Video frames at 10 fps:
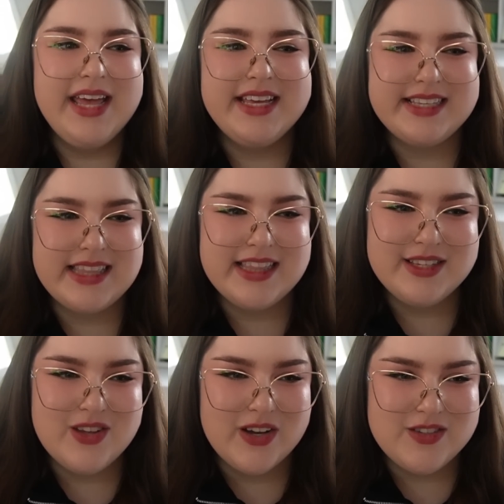He said that the
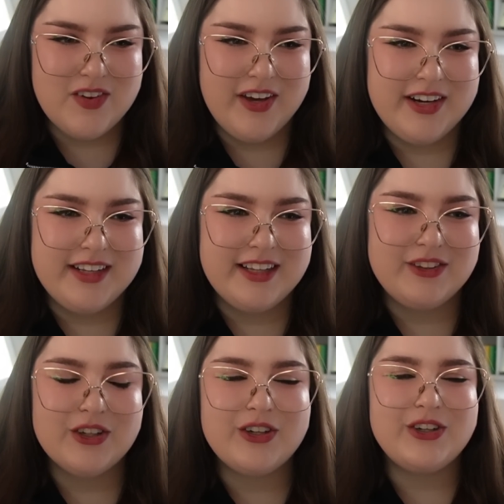song is very good and that
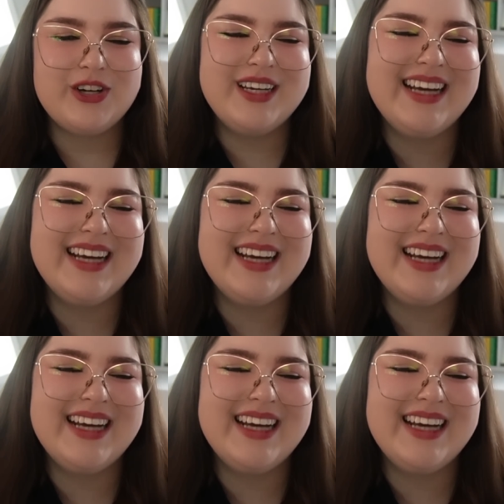they're good